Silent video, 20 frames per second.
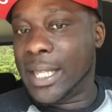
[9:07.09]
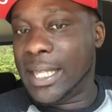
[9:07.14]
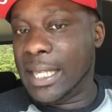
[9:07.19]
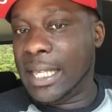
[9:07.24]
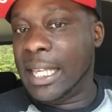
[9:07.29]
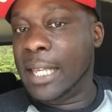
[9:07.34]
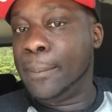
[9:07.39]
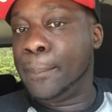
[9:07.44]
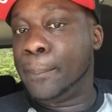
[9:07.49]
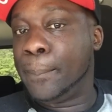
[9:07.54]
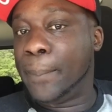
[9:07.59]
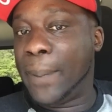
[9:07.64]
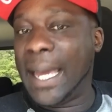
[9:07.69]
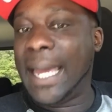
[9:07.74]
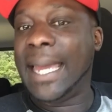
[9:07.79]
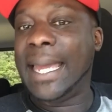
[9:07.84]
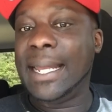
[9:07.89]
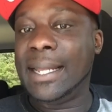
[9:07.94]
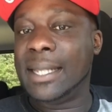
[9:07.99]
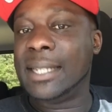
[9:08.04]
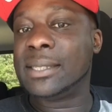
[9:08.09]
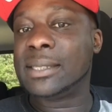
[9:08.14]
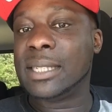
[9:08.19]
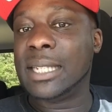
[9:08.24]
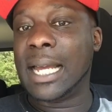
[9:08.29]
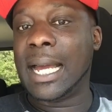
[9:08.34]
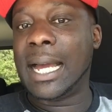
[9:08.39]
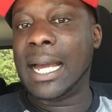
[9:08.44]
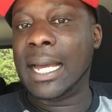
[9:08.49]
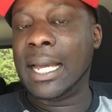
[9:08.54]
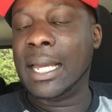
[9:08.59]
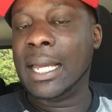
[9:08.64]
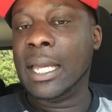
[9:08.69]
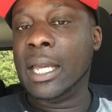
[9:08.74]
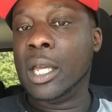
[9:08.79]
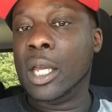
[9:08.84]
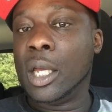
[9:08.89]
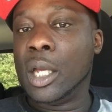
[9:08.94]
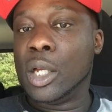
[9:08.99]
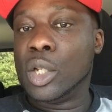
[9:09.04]
He paid this guy
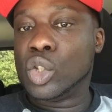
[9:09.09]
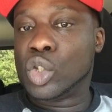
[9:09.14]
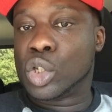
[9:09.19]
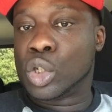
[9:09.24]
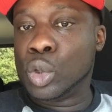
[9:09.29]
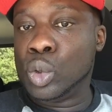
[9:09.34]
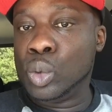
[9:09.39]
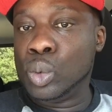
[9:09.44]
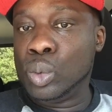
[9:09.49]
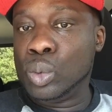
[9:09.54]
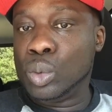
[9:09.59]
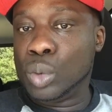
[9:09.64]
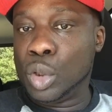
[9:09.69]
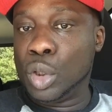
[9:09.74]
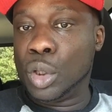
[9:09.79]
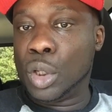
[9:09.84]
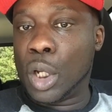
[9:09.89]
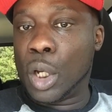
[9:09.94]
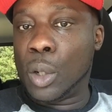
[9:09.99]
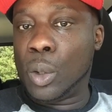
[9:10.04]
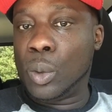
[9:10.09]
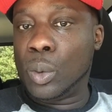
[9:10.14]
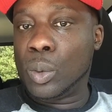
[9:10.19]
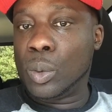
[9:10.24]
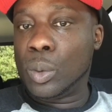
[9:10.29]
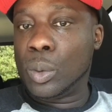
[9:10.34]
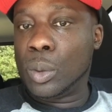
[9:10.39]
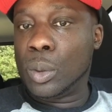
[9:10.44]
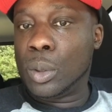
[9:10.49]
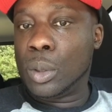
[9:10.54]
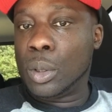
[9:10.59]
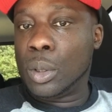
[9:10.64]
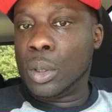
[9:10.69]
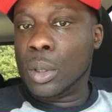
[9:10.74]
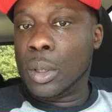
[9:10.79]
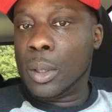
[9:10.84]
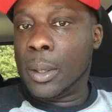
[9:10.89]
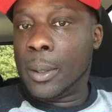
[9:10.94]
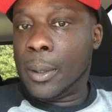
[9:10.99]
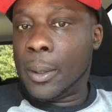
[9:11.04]
to, you know,
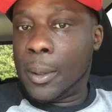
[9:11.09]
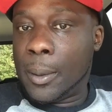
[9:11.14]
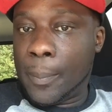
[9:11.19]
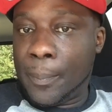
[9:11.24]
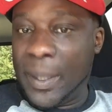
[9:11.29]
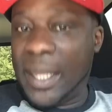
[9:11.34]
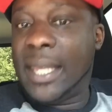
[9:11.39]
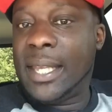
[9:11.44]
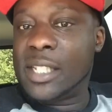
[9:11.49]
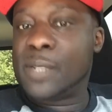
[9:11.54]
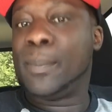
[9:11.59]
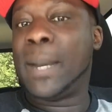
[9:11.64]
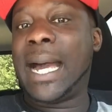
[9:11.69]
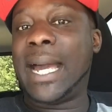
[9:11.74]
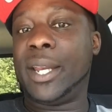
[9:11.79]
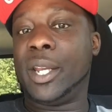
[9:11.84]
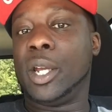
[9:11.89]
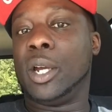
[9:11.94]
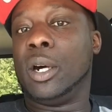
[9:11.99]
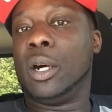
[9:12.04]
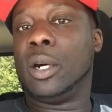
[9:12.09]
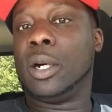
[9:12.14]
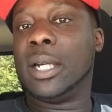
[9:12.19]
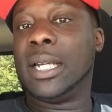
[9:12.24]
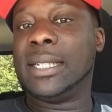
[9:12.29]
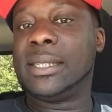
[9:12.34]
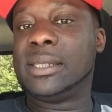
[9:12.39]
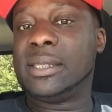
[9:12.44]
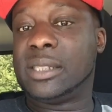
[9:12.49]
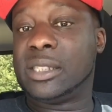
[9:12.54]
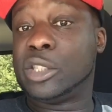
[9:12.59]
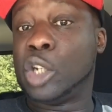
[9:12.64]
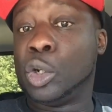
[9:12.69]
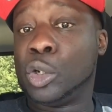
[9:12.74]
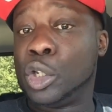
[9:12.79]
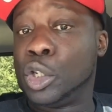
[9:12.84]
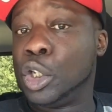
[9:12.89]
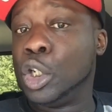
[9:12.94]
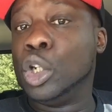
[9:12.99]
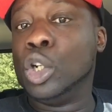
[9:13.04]
be his bodyguard. And so
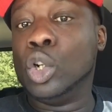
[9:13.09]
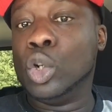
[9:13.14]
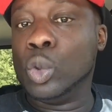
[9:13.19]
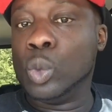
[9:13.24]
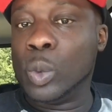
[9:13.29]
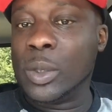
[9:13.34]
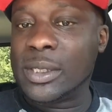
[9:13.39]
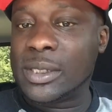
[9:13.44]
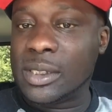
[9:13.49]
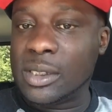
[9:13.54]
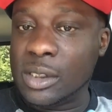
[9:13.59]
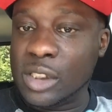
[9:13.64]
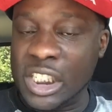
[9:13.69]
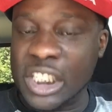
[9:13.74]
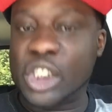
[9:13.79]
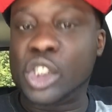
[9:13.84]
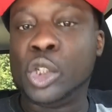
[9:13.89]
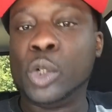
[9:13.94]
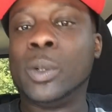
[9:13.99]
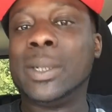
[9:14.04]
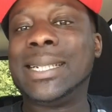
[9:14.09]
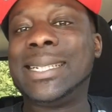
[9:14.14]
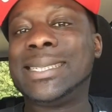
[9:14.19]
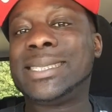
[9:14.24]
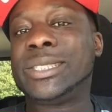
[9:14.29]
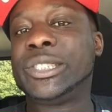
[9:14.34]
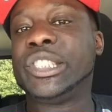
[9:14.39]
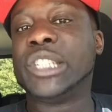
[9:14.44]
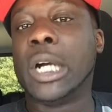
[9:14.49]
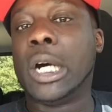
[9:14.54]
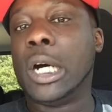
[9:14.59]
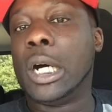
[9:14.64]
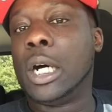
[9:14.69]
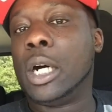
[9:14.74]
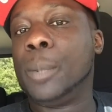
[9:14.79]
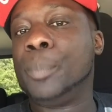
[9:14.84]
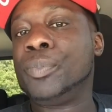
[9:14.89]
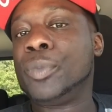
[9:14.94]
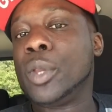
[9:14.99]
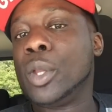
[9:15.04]
the dude was just doing his
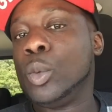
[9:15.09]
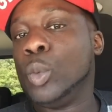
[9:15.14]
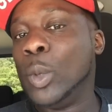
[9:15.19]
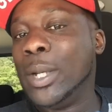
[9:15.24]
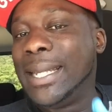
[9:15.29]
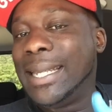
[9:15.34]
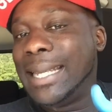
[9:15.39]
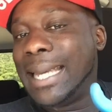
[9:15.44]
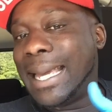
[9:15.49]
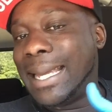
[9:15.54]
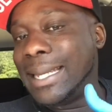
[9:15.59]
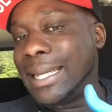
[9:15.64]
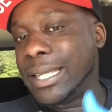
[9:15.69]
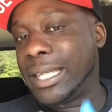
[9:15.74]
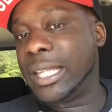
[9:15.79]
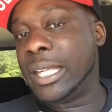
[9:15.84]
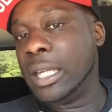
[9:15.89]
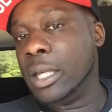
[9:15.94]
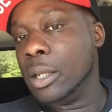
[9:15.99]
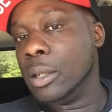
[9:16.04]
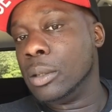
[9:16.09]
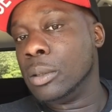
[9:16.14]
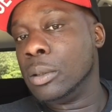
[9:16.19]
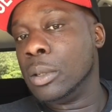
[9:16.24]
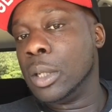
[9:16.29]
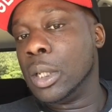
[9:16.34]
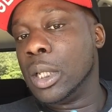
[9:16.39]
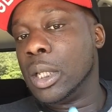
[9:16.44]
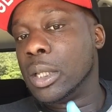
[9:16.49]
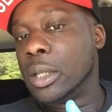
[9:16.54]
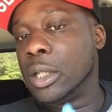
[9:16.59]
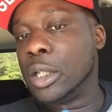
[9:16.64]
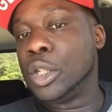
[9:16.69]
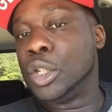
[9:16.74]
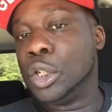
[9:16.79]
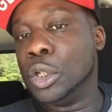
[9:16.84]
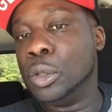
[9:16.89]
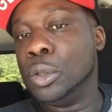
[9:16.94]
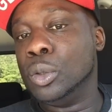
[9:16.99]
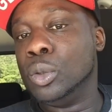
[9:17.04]
job when he had to kill the
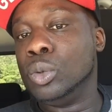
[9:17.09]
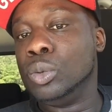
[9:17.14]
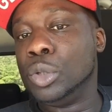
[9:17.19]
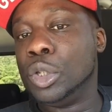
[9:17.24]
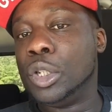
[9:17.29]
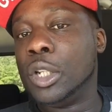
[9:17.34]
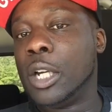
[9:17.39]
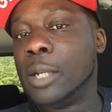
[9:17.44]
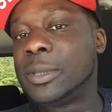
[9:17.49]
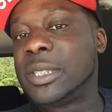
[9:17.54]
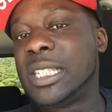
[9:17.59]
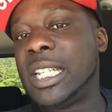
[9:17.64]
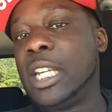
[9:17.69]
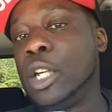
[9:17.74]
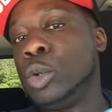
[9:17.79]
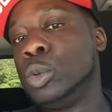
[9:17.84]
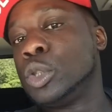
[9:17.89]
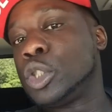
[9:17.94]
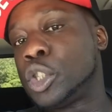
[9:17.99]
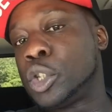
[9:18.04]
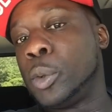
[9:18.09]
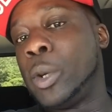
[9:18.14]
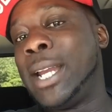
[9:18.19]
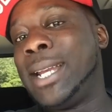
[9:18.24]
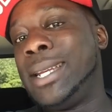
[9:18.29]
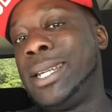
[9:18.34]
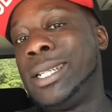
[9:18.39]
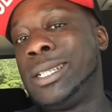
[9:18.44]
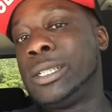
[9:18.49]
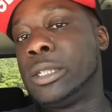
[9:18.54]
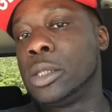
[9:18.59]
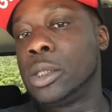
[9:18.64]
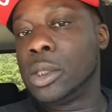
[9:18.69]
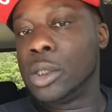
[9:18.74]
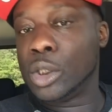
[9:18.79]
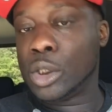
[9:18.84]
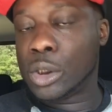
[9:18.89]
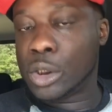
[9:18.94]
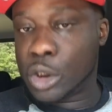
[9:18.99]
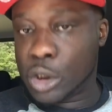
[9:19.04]
dude, you know what I'm saying, who was threatening
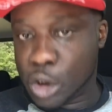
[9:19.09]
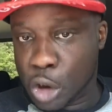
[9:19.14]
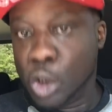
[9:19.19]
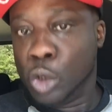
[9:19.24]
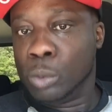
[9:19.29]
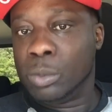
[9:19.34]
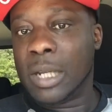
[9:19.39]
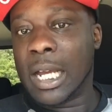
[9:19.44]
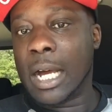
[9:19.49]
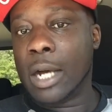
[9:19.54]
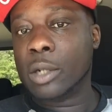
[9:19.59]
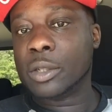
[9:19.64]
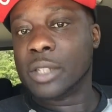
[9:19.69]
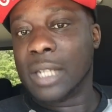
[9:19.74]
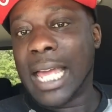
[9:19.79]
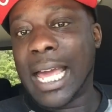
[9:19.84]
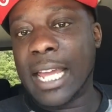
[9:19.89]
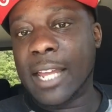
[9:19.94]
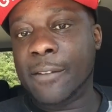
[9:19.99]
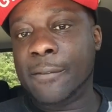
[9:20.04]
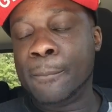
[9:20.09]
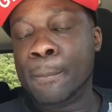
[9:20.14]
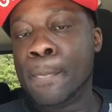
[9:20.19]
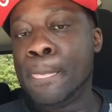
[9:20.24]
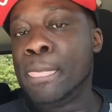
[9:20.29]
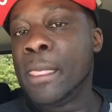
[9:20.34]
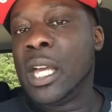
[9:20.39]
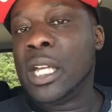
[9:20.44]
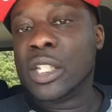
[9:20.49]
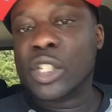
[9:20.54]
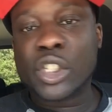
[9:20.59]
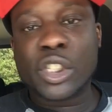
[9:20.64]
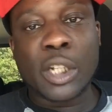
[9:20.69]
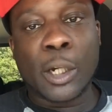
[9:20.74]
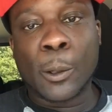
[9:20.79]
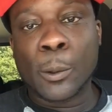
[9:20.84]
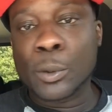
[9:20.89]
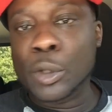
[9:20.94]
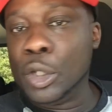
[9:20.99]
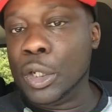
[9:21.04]
Snoop Dogg's life.
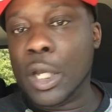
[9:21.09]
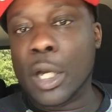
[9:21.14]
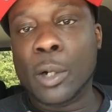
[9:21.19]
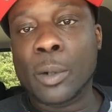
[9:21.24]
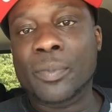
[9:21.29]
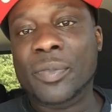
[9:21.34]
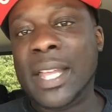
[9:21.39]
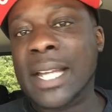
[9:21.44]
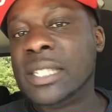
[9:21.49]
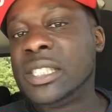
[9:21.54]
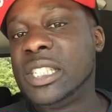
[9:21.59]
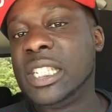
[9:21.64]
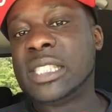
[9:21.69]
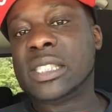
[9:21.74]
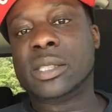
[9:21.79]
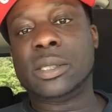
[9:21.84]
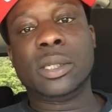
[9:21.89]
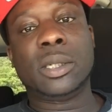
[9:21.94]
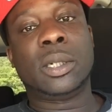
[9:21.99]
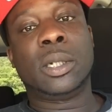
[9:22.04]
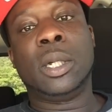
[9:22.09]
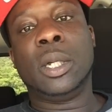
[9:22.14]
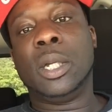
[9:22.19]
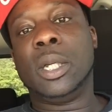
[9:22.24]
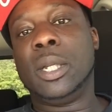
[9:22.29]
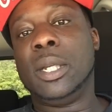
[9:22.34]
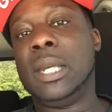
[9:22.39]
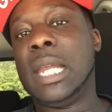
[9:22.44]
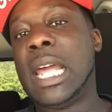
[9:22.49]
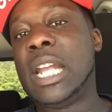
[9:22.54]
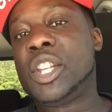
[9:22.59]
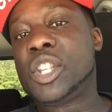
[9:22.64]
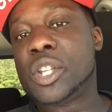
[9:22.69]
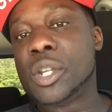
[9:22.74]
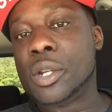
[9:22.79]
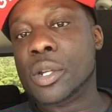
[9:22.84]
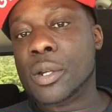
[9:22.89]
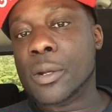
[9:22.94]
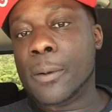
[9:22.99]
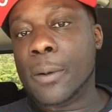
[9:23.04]
So, you know, that's just the
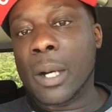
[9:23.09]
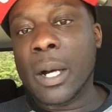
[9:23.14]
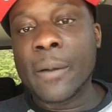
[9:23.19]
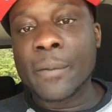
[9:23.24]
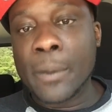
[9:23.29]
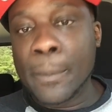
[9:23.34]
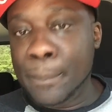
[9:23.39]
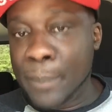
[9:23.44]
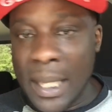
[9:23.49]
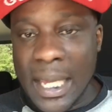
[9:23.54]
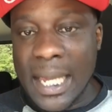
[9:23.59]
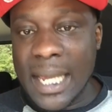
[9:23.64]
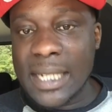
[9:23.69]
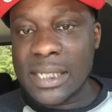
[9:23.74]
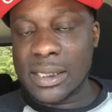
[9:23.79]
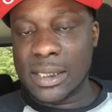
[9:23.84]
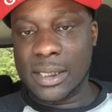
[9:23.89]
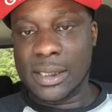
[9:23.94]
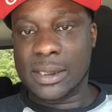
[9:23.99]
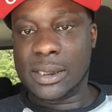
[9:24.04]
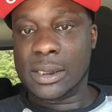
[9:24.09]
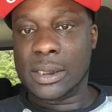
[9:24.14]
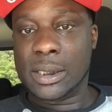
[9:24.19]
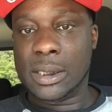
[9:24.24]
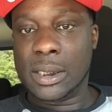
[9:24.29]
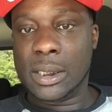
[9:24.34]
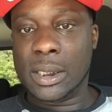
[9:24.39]
nature of the business.